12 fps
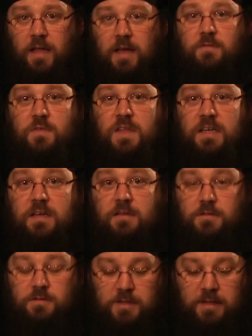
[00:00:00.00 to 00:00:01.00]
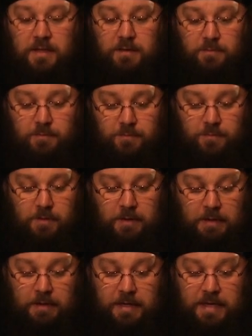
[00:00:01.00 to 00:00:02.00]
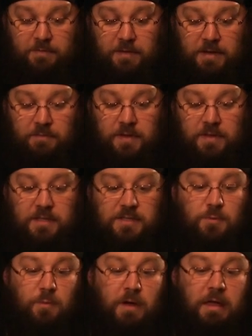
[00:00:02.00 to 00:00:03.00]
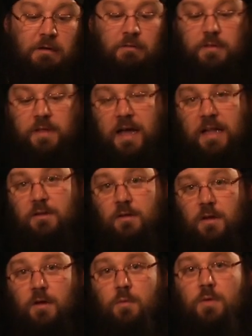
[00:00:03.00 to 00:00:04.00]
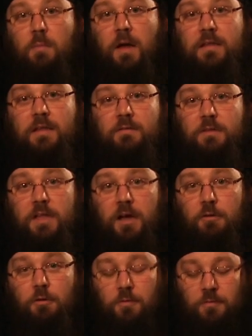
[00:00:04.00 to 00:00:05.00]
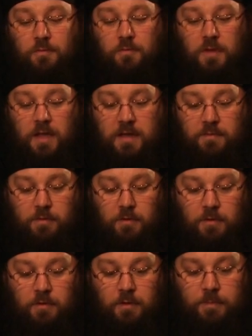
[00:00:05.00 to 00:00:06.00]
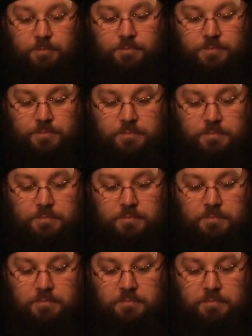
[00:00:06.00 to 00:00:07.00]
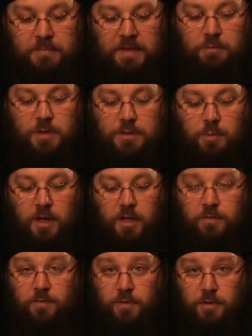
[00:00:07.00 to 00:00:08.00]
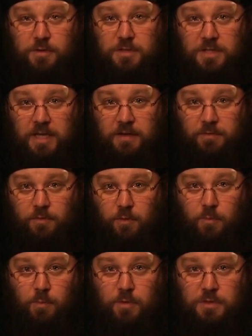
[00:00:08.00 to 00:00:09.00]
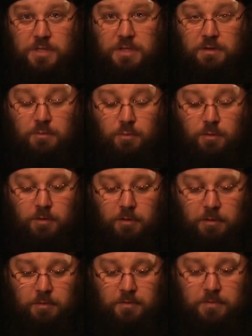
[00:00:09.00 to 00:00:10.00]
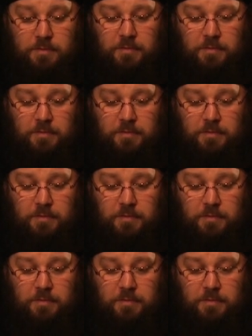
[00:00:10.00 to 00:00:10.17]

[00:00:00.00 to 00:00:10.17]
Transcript: life that others live, even if in this way or that we might give it our own flavor. If we dwell first and foremost in the world,